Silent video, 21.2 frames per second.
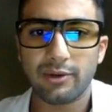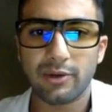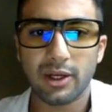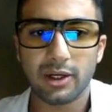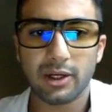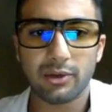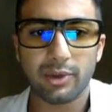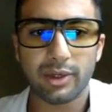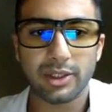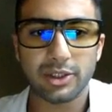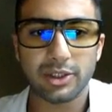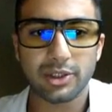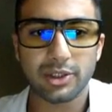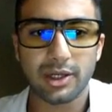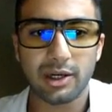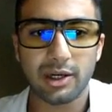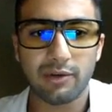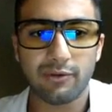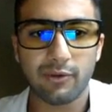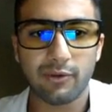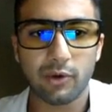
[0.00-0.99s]
not quite sure
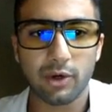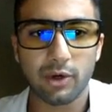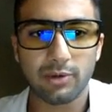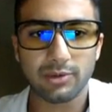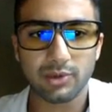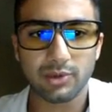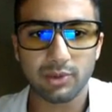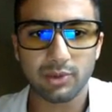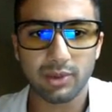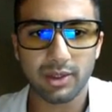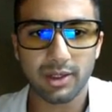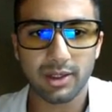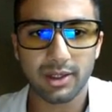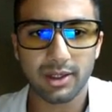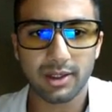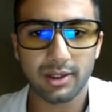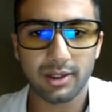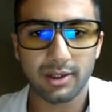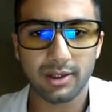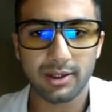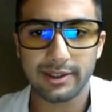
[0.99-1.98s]
how forums work,
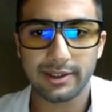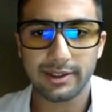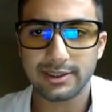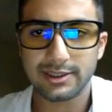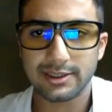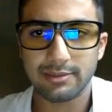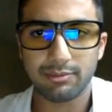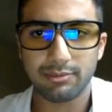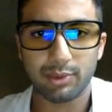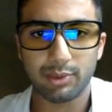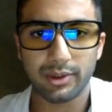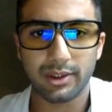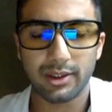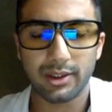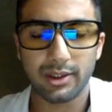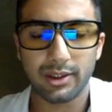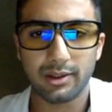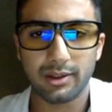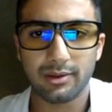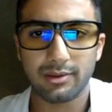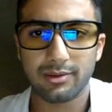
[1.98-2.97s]
then
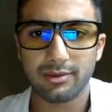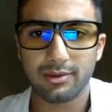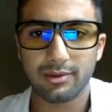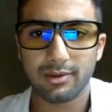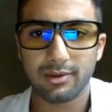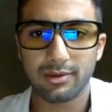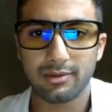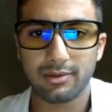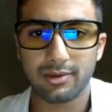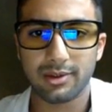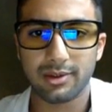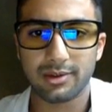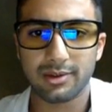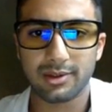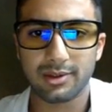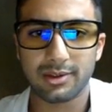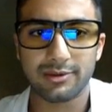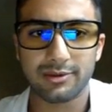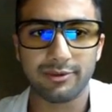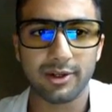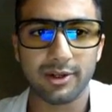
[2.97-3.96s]
simply
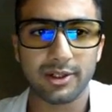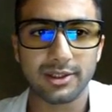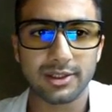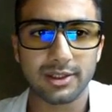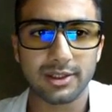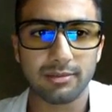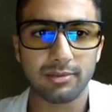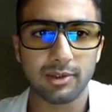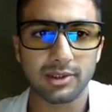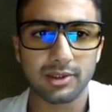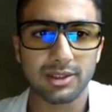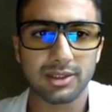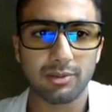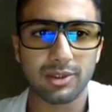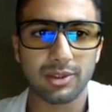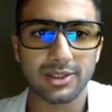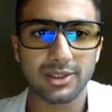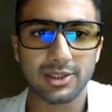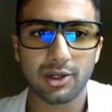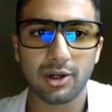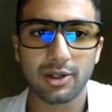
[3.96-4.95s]
it's very simple.
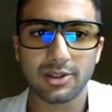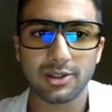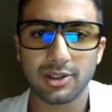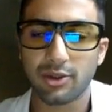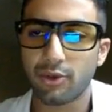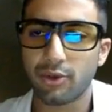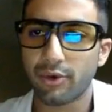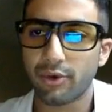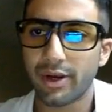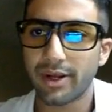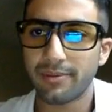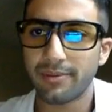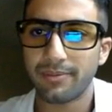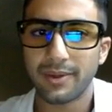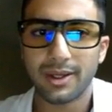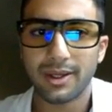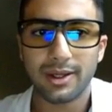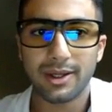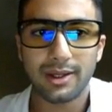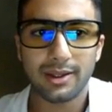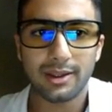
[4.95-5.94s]
Someone starts a thread,
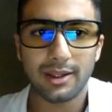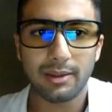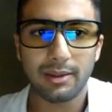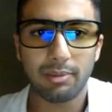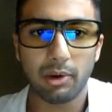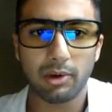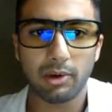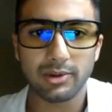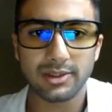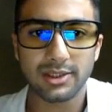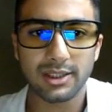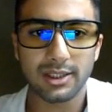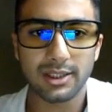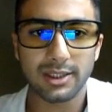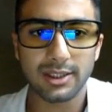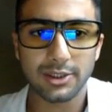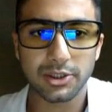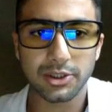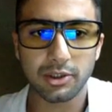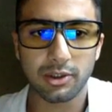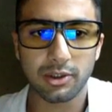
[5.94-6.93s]
they post the
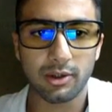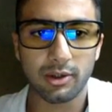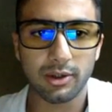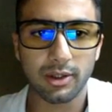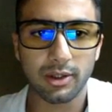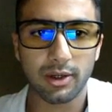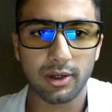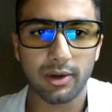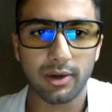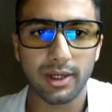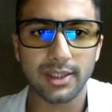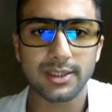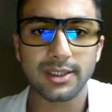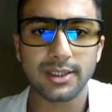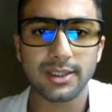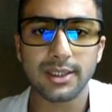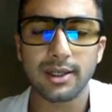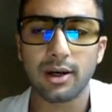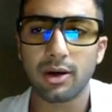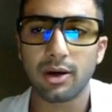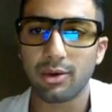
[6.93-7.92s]
initial
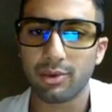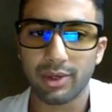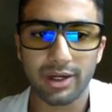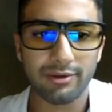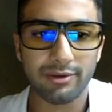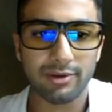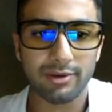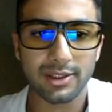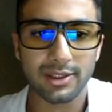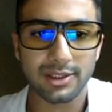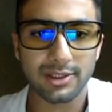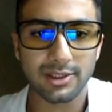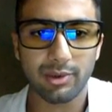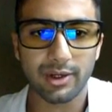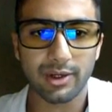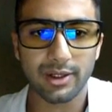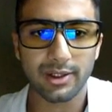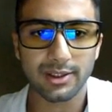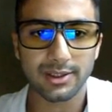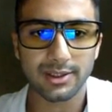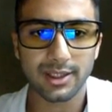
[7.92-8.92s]
idea or whatever it is they
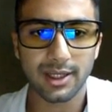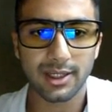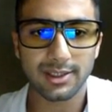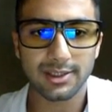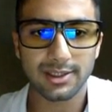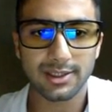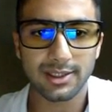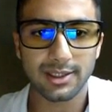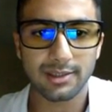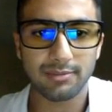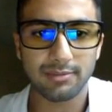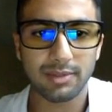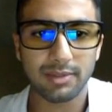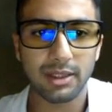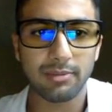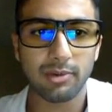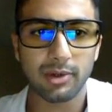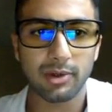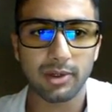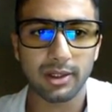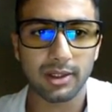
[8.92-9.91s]
want to discuss, and then
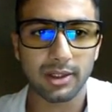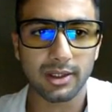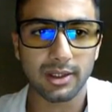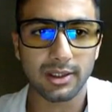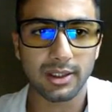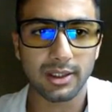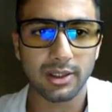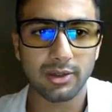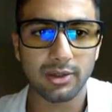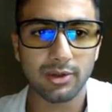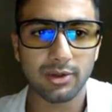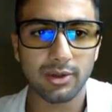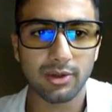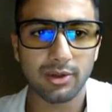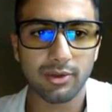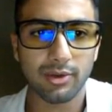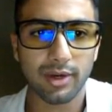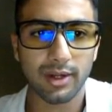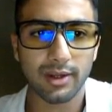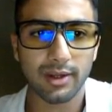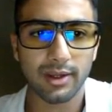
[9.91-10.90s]
people can continue the
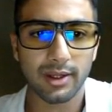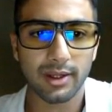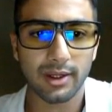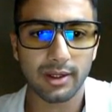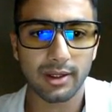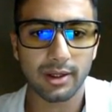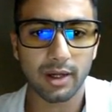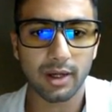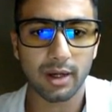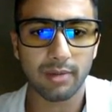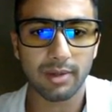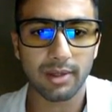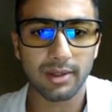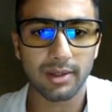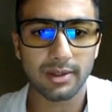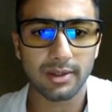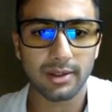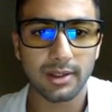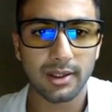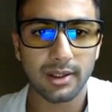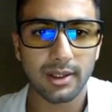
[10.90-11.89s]
thread. They can
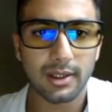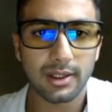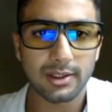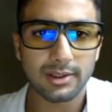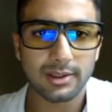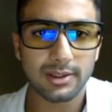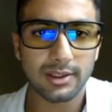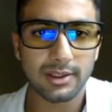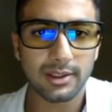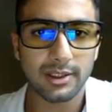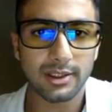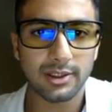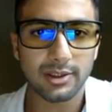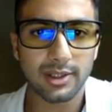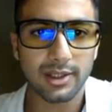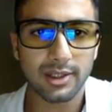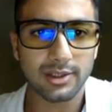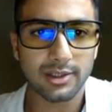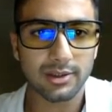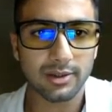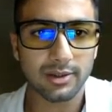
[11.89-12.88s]
comment. See, these
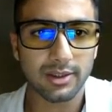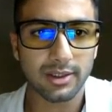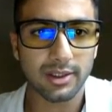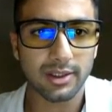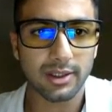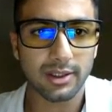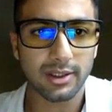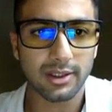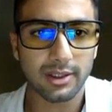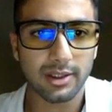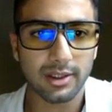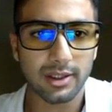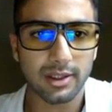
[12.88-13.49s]
guys are leading,